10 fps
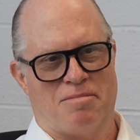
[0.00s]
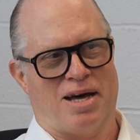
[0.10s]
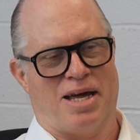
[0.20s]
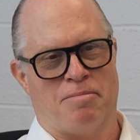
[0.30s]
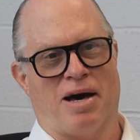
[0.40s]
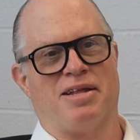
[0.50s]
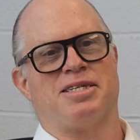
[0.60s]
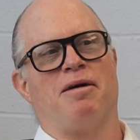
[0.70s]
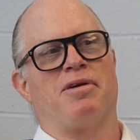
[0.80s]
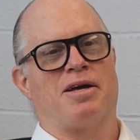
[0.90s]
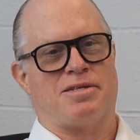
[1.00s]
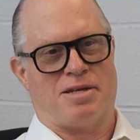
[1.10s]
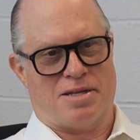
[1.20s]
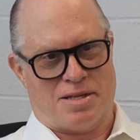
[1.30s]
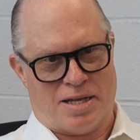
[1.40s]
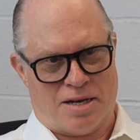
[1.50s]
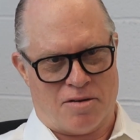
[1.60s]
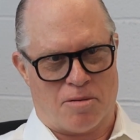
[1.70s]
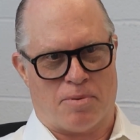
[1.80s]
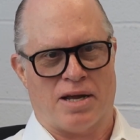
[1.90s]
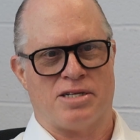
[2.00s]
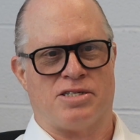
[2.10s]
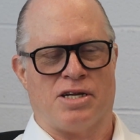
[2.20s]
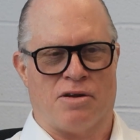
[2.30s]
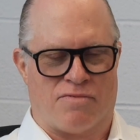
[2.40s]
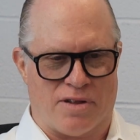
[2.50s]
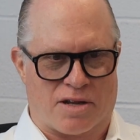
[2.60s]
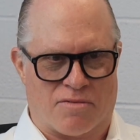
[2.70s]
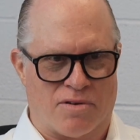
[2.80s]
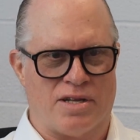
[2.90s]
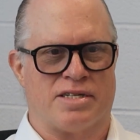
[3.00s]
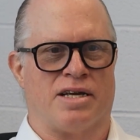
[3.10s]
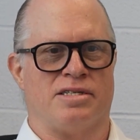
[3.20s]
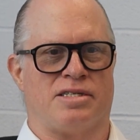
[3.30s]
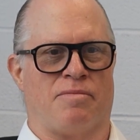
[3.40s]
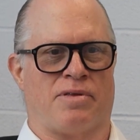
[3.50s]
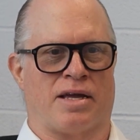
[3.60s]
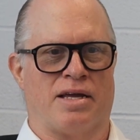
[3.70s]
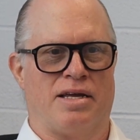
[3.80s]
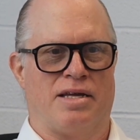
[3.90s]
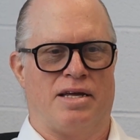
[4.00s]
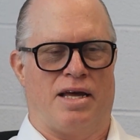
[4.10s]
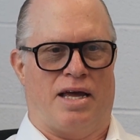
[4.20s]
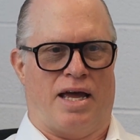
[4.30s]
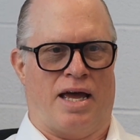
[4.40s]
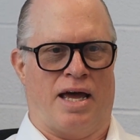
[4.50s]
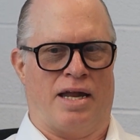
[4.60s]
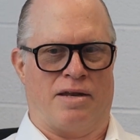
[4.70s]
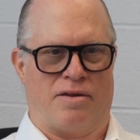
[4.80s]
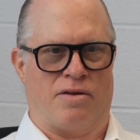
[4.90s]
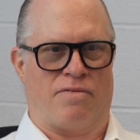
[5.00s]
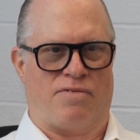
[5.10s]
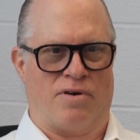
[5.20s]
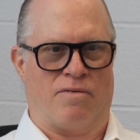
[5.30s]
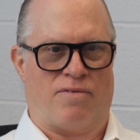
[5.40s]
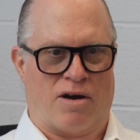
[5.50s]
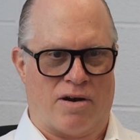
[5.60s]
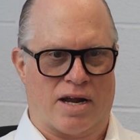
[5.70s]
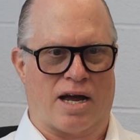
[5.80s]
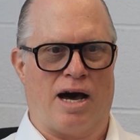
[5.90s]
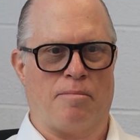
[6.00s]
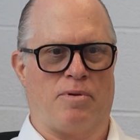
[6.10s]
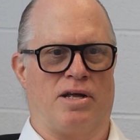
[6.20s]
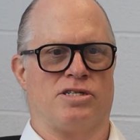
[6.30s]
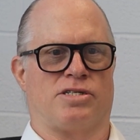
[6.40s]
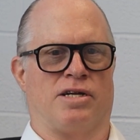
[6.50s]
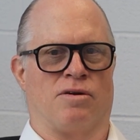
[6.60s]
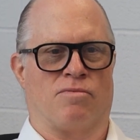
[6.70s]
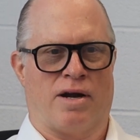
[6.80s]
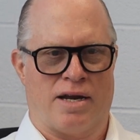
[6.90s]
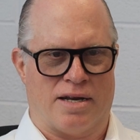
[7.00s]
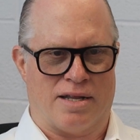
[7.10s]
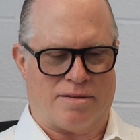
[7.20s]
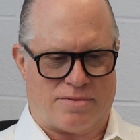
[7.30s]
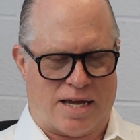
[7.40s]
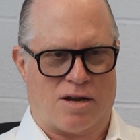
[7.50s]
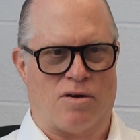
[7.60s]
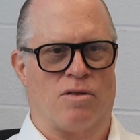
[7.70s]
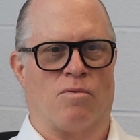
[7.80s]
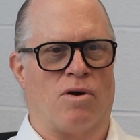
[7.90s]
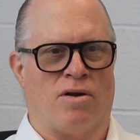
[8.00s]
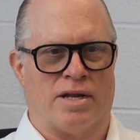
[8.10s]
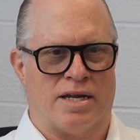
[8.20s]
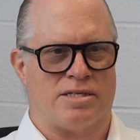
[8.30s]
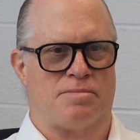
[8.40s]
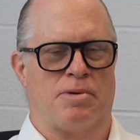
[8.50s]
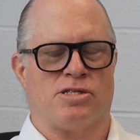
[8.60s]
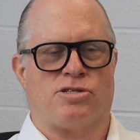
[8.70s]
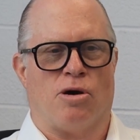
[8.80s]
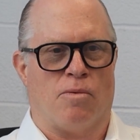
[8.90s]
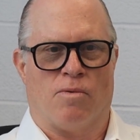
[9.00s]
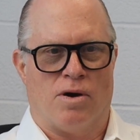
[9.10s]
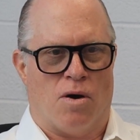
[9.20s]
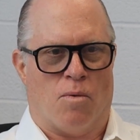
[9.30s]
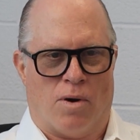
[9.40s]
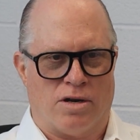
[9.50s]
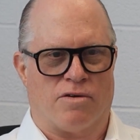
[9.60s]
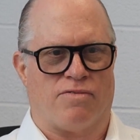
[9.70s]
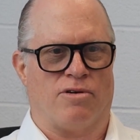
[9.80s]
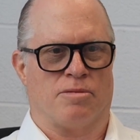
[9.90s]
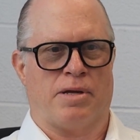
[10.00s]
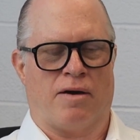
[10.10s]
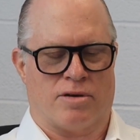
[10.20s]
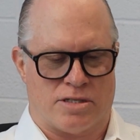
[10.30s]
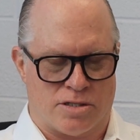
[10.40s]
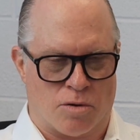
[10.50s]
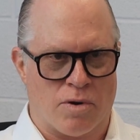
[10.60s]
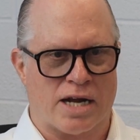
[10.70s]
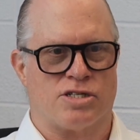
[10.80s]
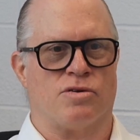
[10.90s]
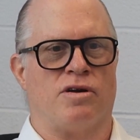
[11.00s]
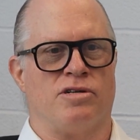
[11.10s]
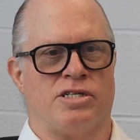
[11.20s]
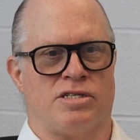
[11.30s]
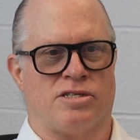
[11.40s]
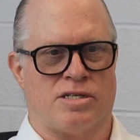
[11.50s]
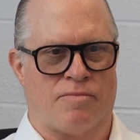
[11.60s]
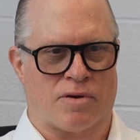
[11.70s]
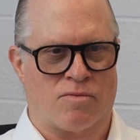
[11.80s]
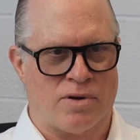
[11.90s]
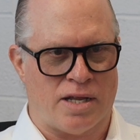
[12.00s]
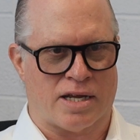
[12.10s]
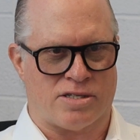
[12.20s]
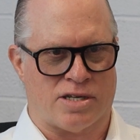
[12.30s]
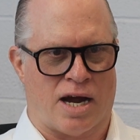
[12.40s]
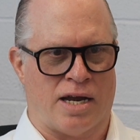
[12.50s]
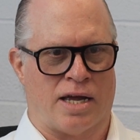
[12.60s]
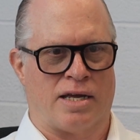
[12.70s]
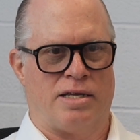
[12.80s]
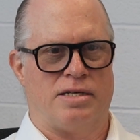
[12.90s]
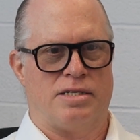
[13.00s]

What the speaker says: Right. And by the time you get to the end of your PhD, you feel like you've really done something, and you feel very accomplished, and you're ready to take on the world. And but it's so wonderful to be able to direct your energy to something really exciting